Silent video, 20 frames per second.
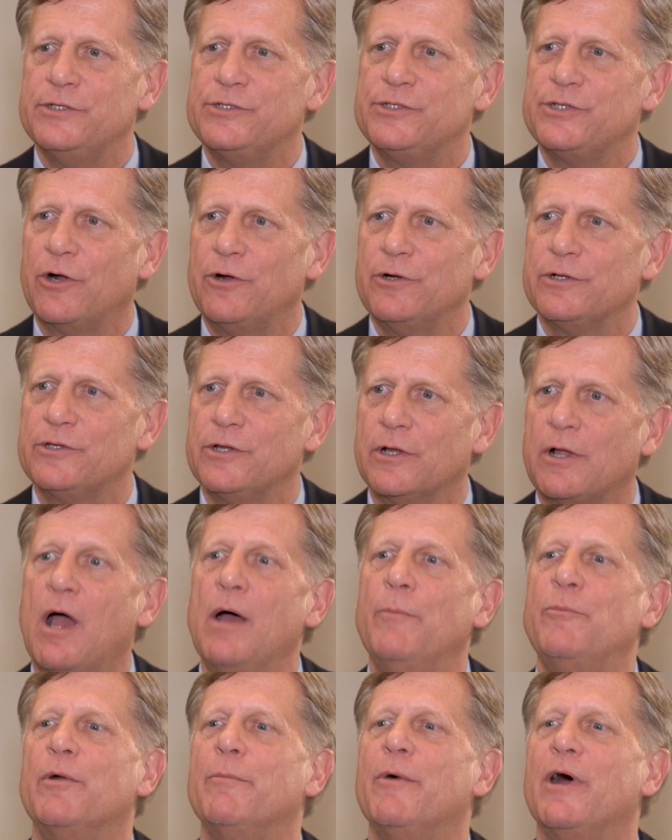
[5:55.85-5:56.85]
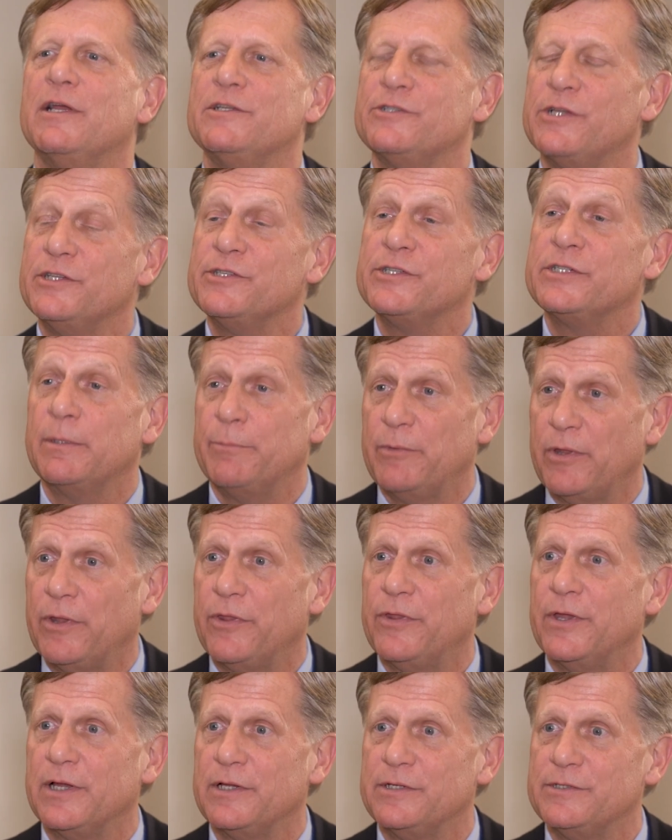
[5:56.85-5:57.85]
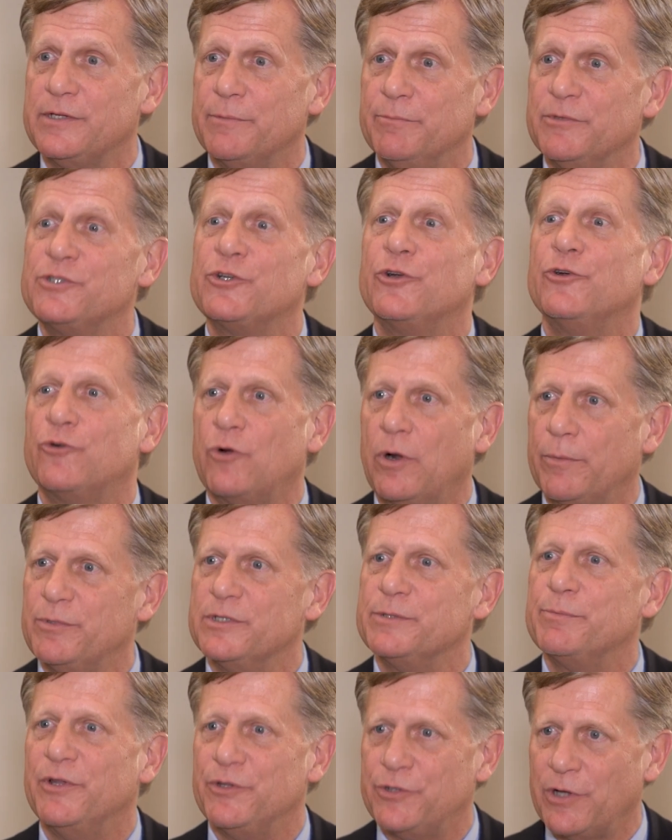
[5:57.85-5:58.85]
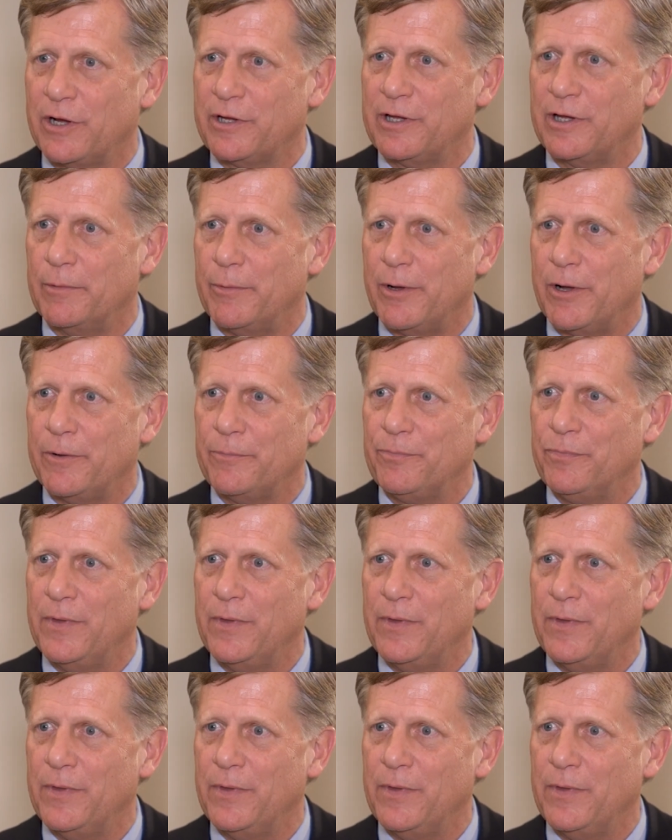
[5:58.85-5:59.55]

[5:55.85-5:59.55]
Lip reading: start to compromise on some of the things that Mr. Trump has been talking about.